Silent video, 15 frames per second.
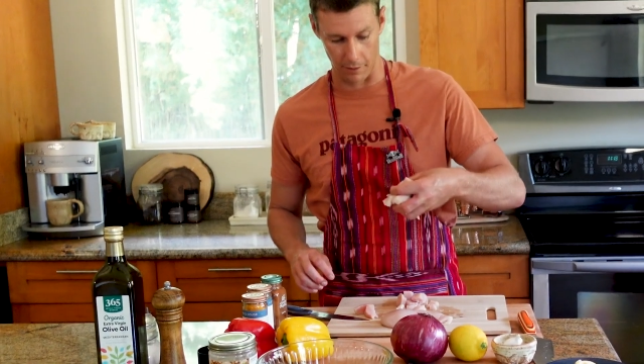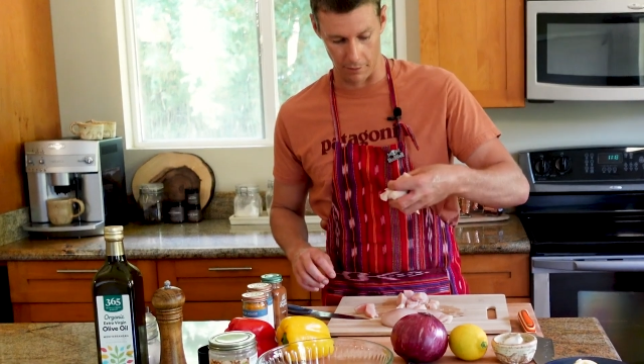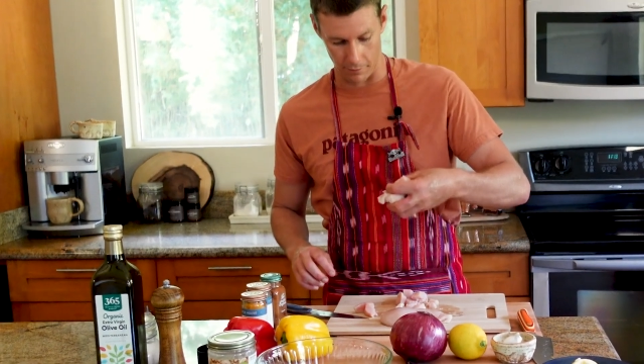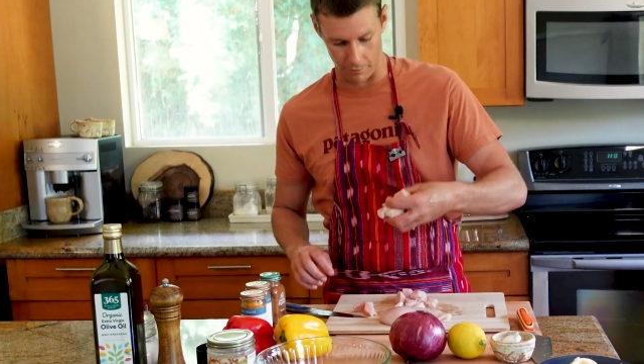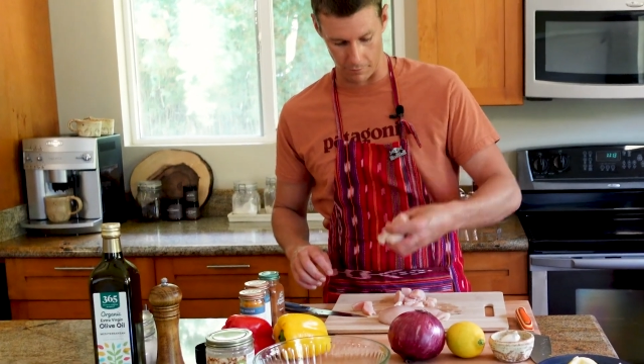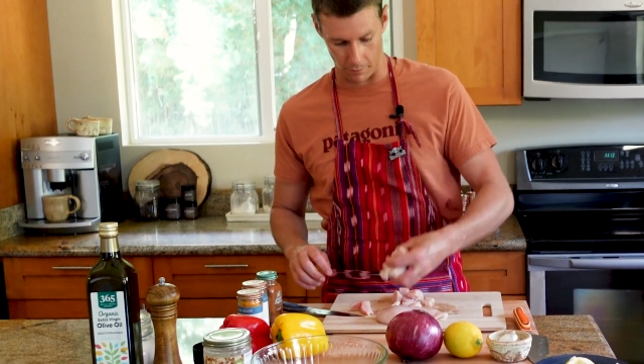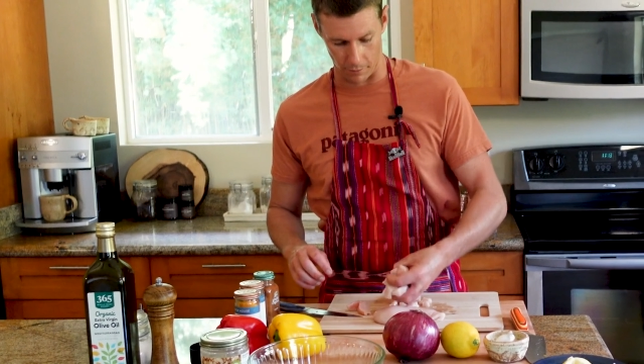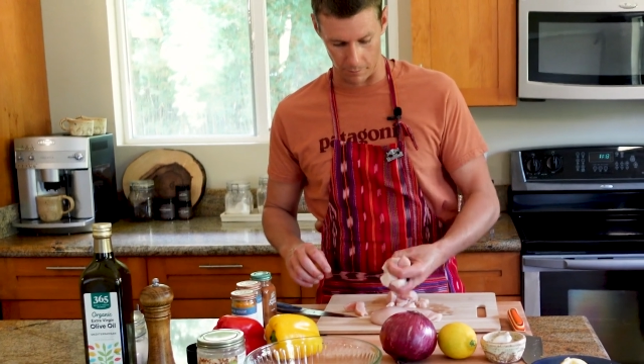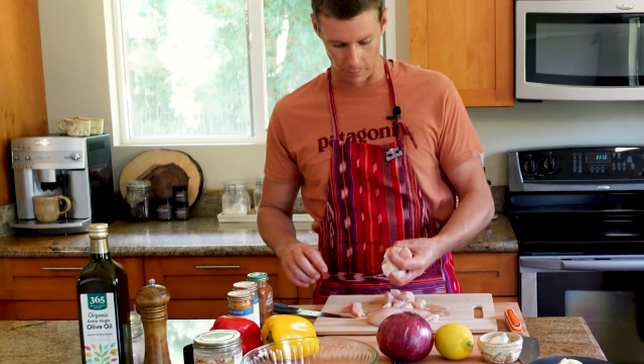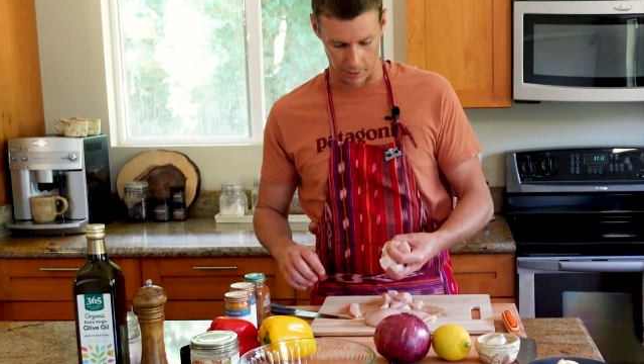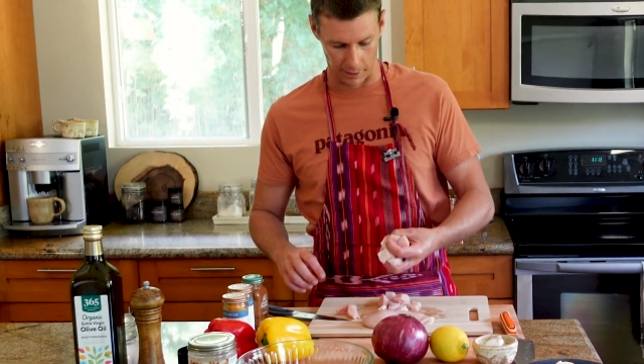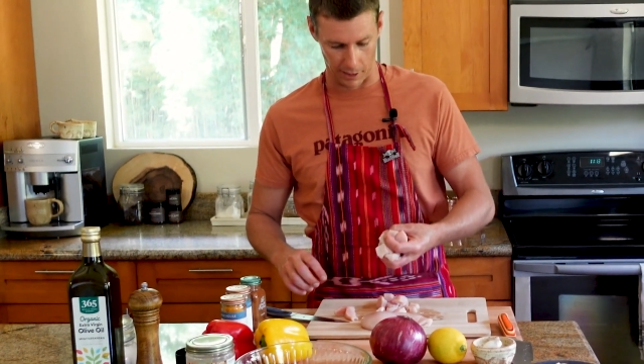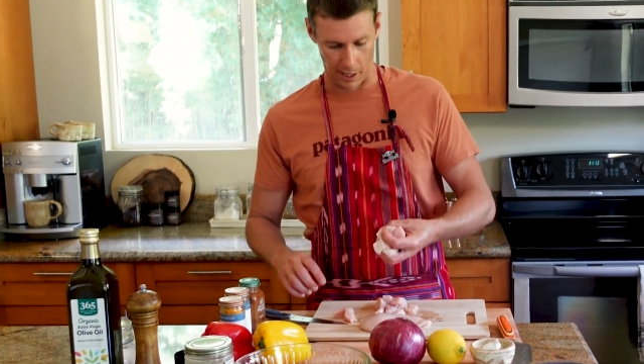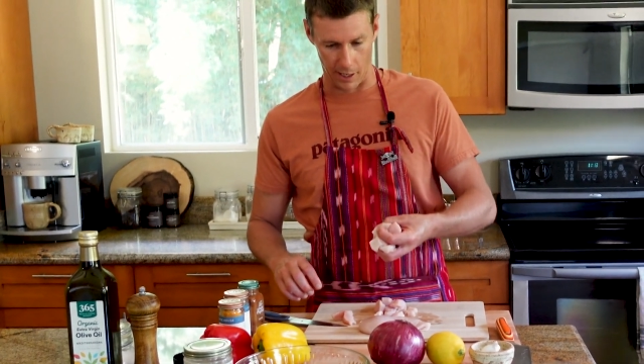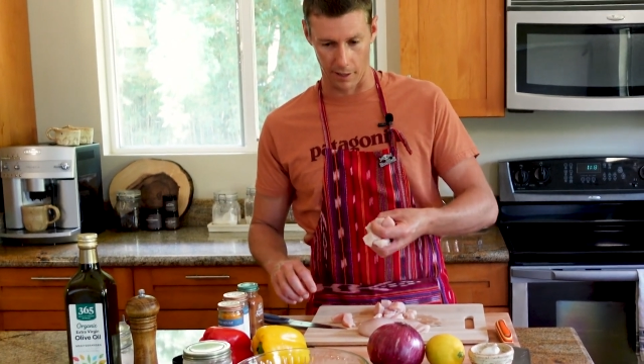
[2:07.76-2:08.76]
uniform
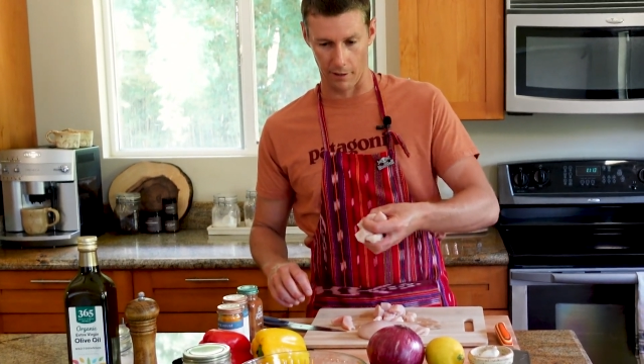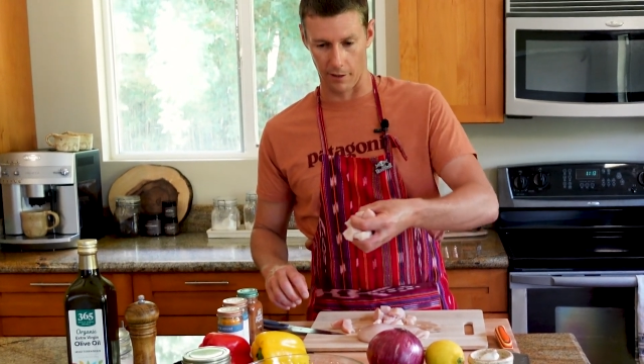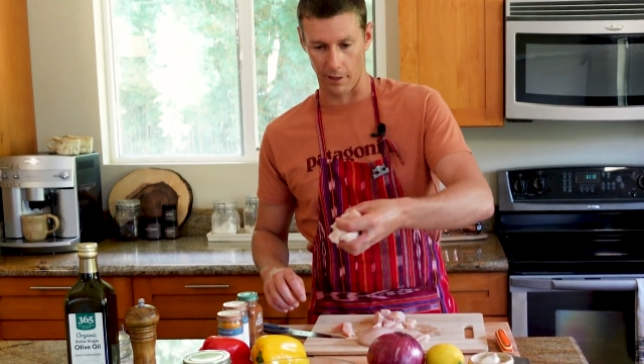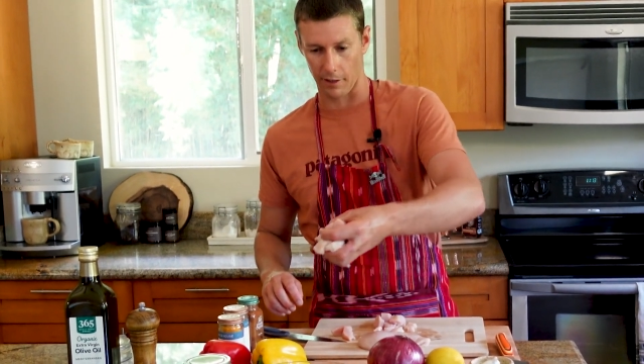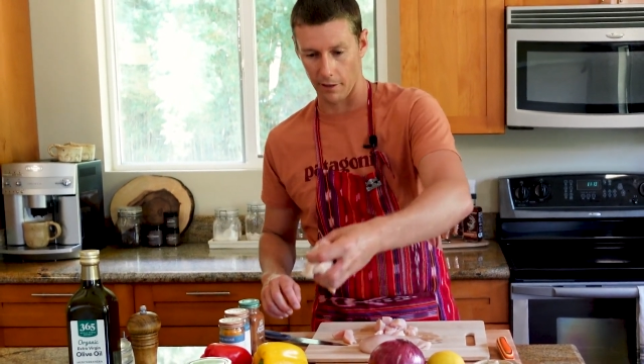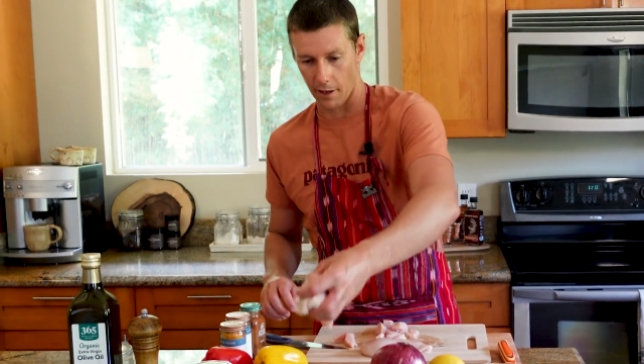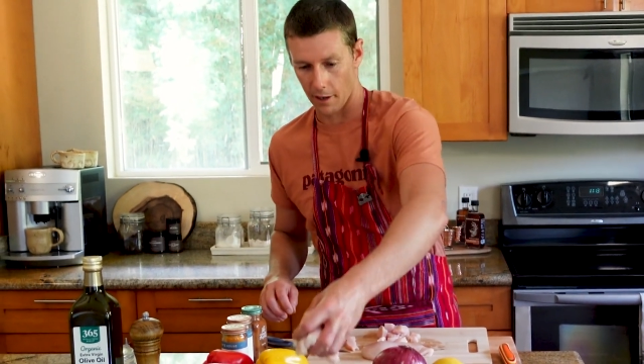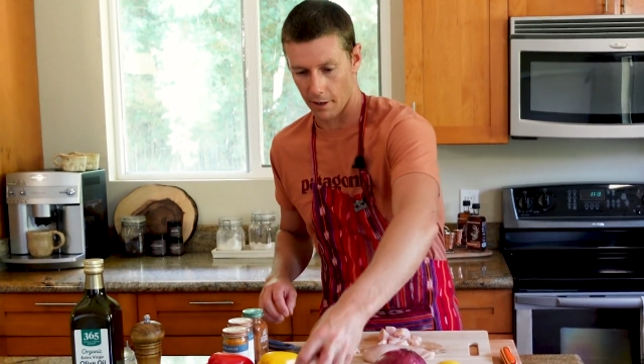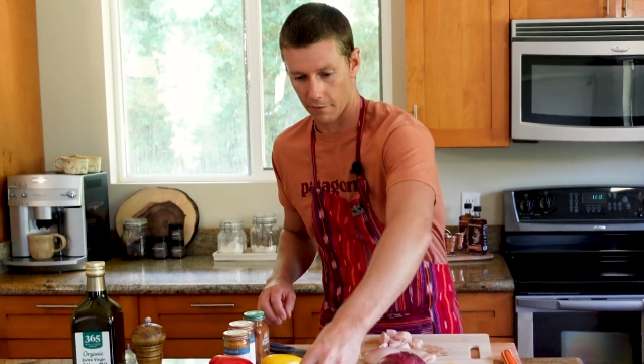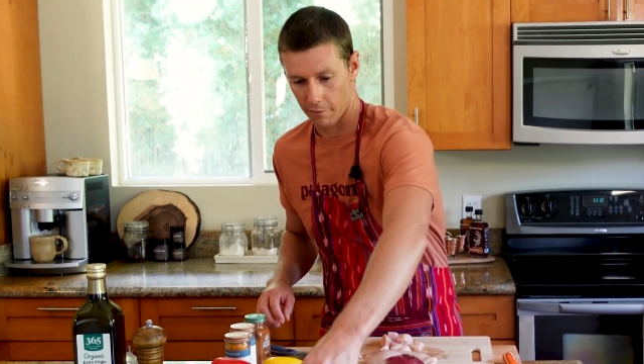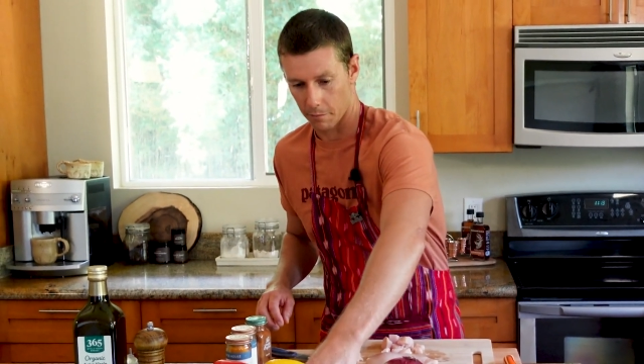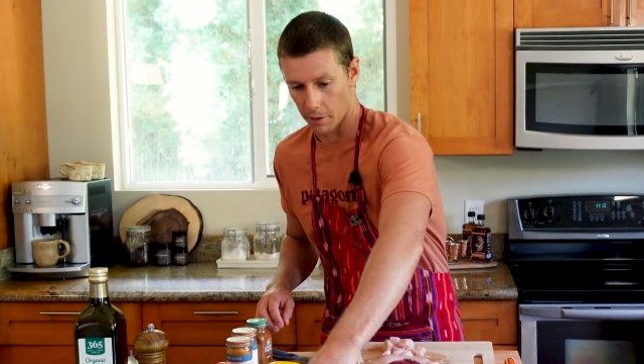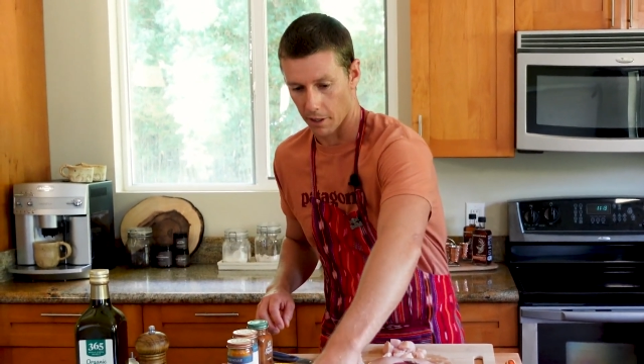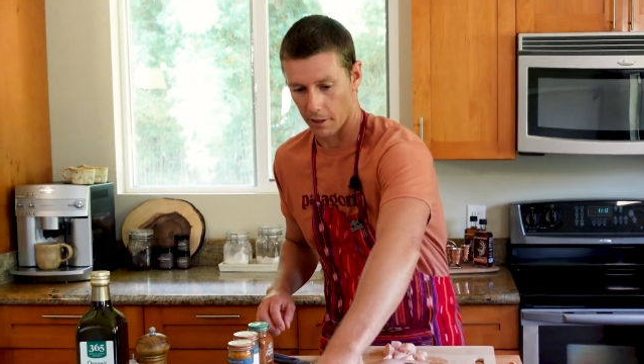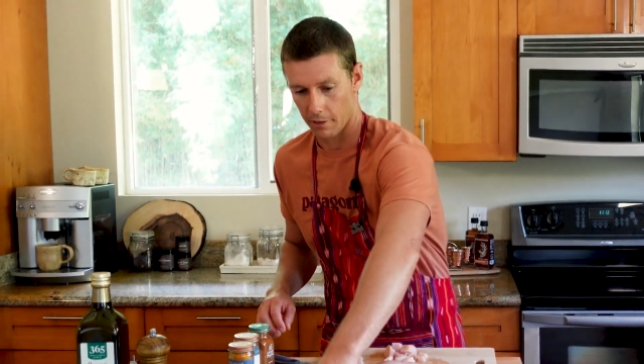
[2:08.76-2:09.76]
like anything in life,
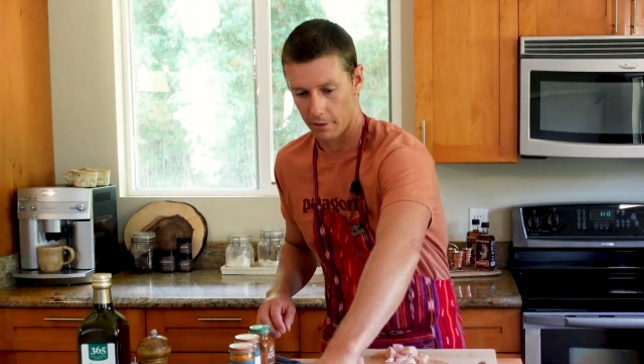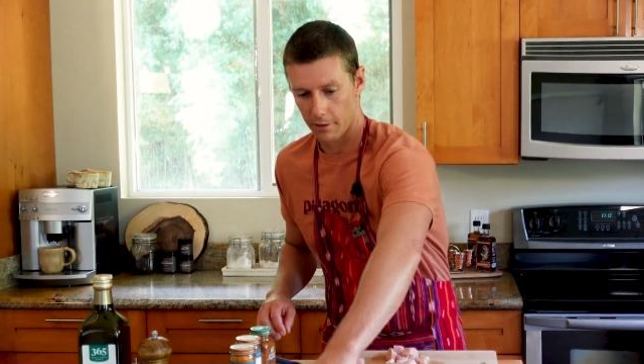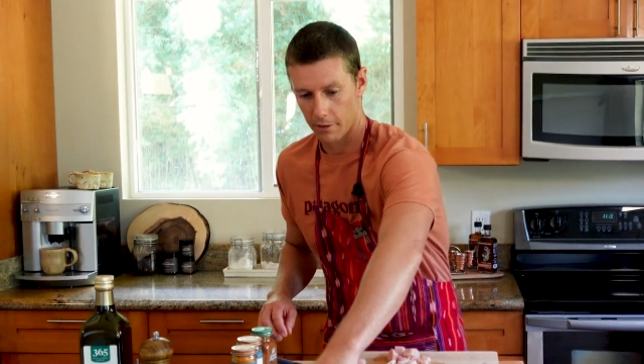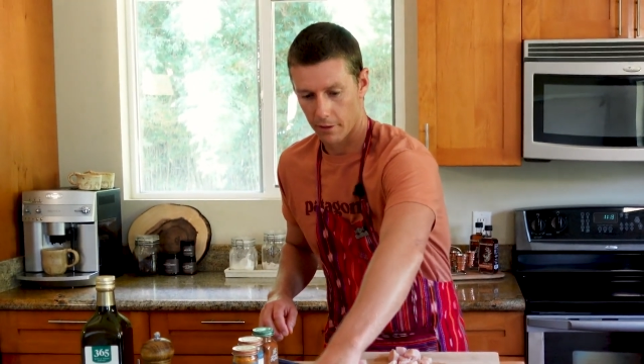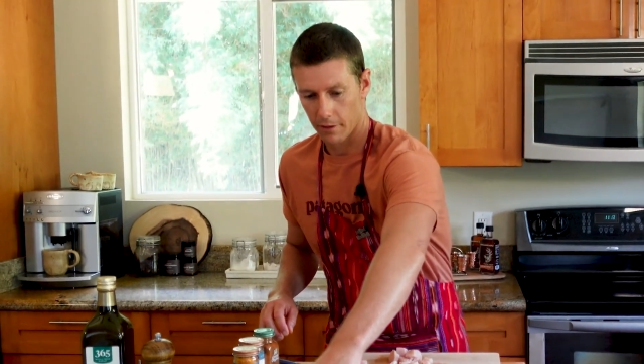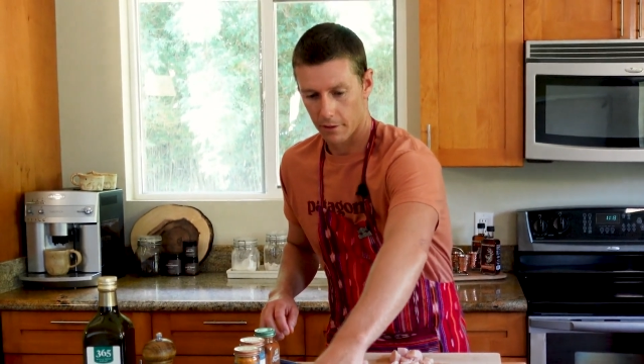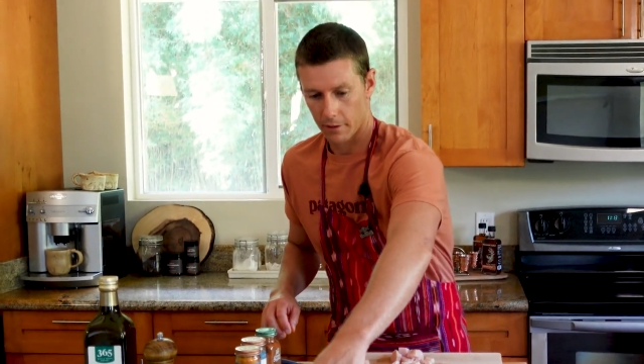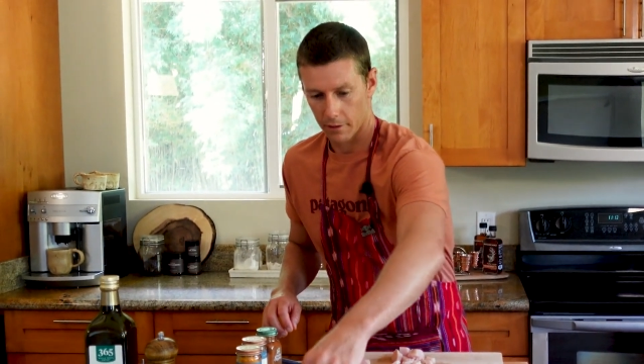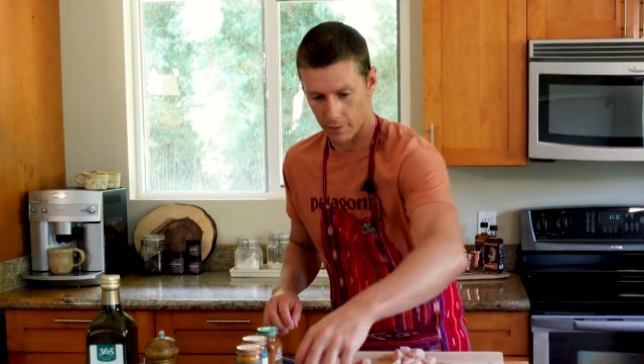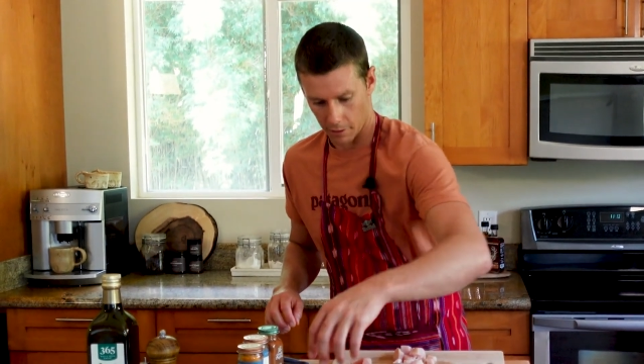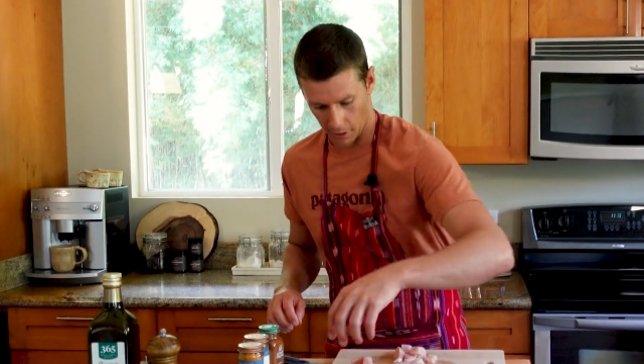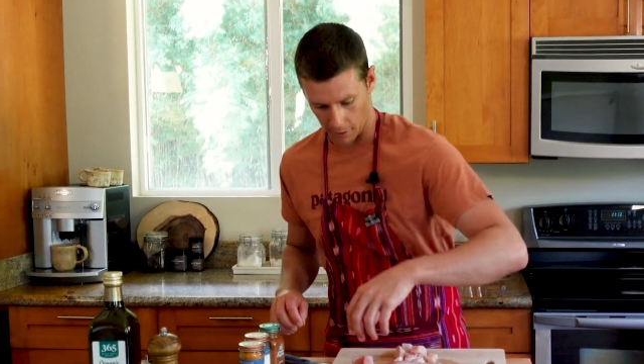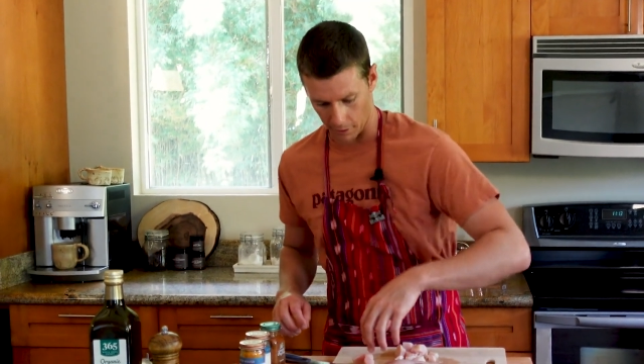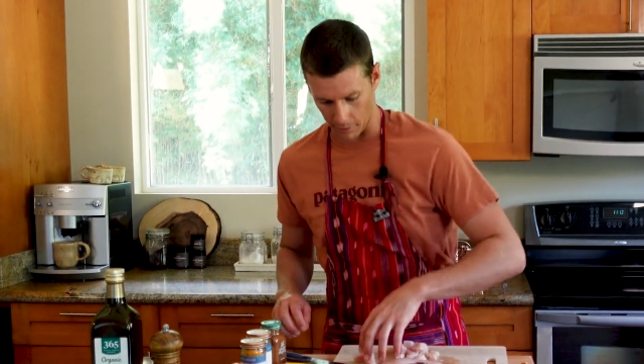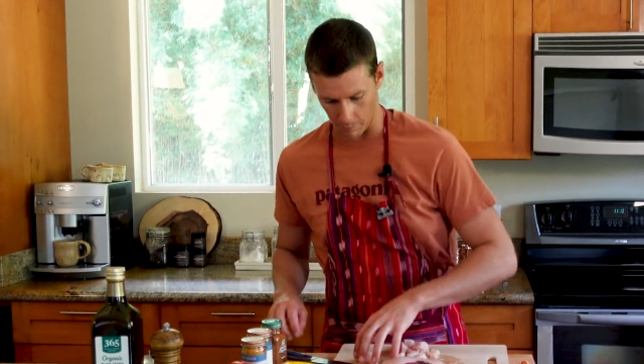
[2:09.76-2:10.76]
but
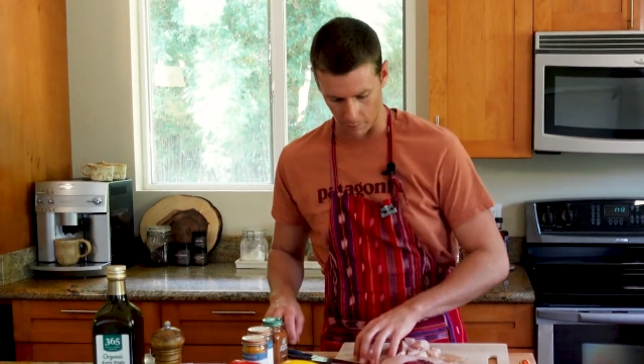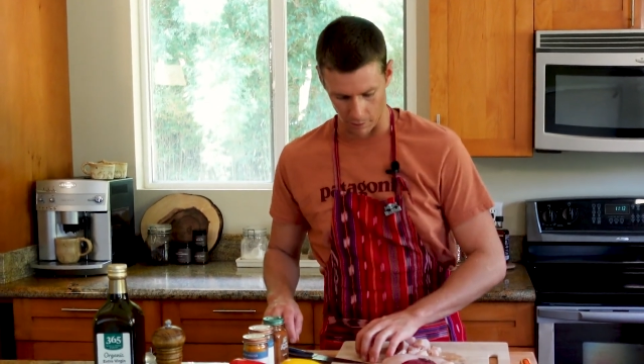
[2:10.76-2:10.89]
try to get them